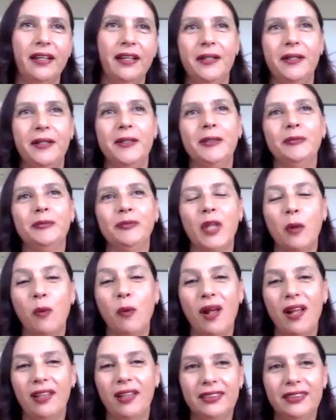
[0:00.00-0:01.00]

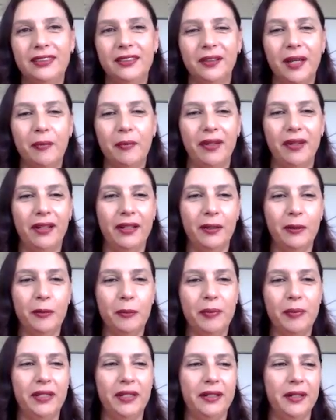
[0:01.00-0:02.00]
Well, let's talk a
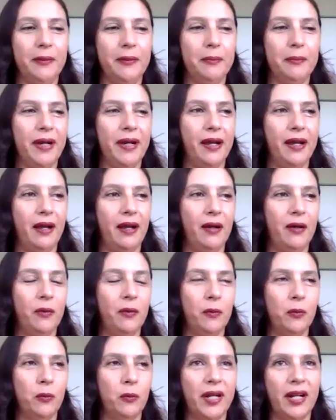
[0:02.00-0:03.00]
little bit about